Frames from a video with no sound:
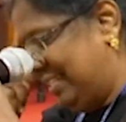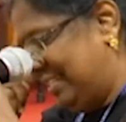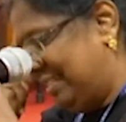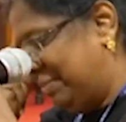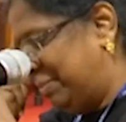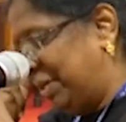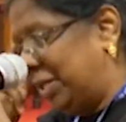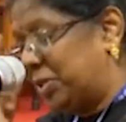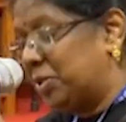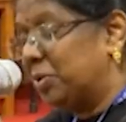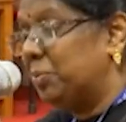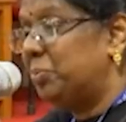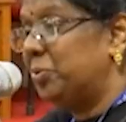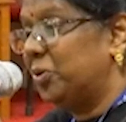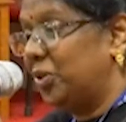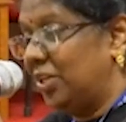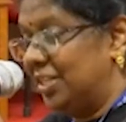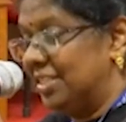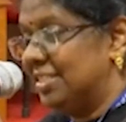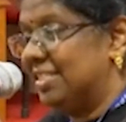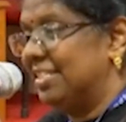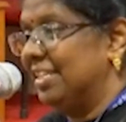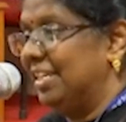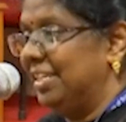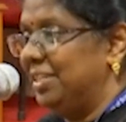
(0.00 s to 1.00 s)

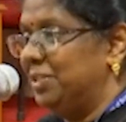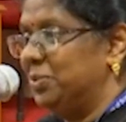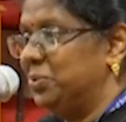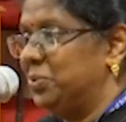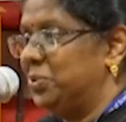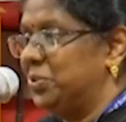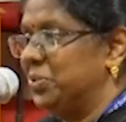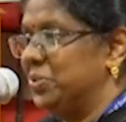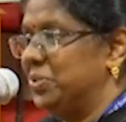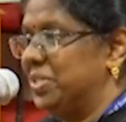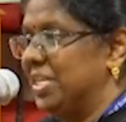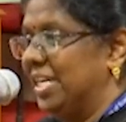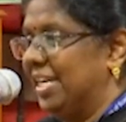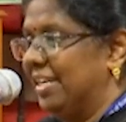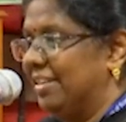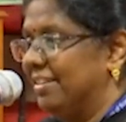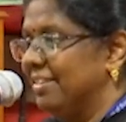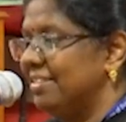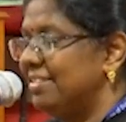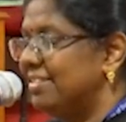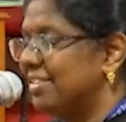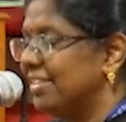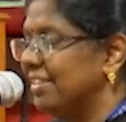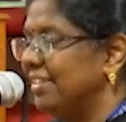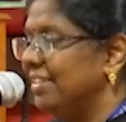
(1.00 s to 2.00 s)
Metropolis, I used to check
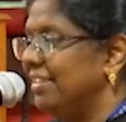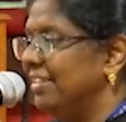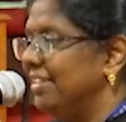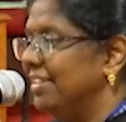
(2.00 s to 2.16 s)
it.